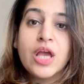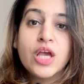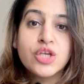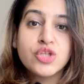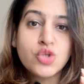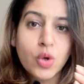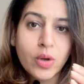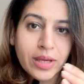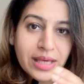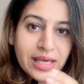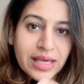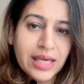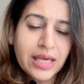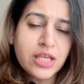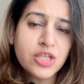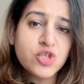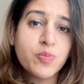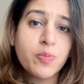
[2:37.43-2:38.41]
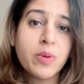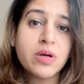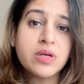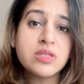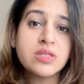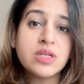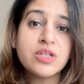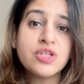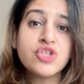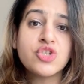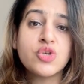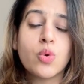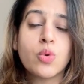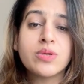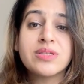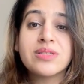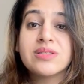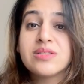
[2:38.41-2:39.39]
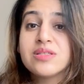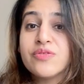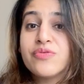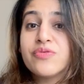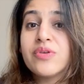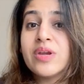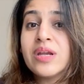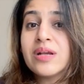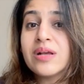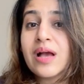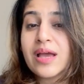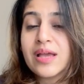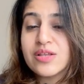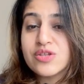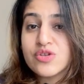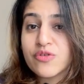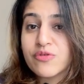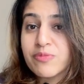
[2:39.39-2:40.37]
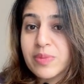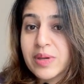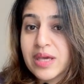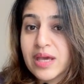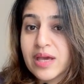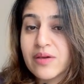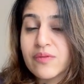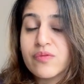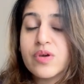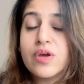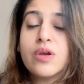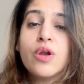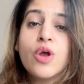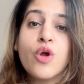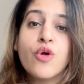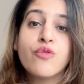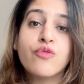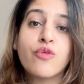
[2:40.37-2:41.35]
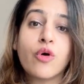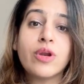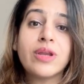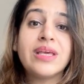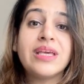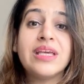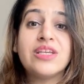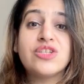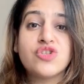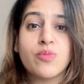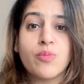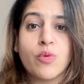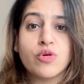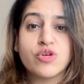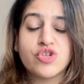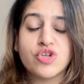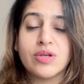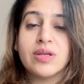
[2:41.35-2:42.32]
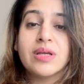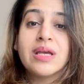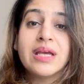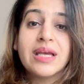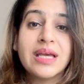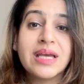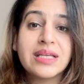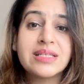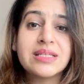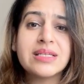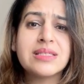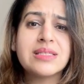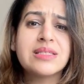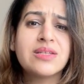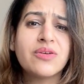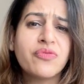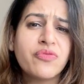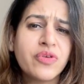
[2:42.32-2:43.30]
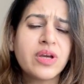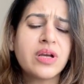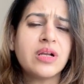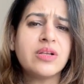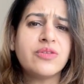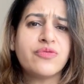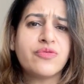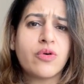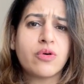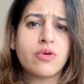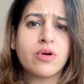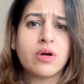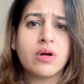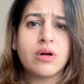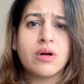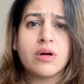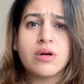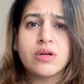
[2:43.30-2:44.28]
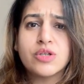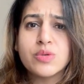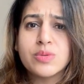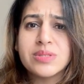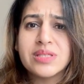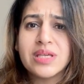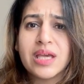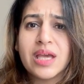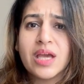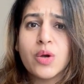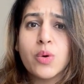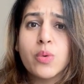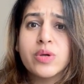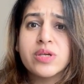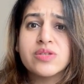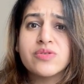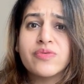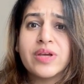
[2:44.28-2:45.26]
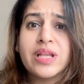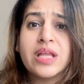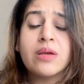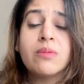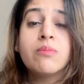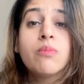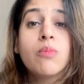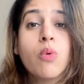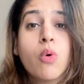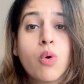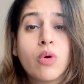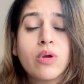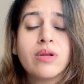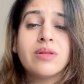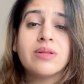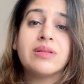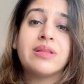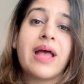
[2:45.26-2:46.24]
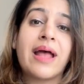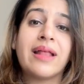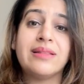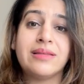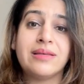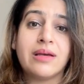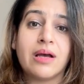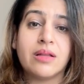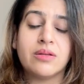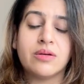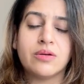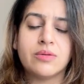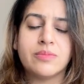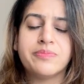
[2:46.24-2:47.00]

So each person shows different kinds of behavior for each emotion. It is difficult to say who is feeling more than the other.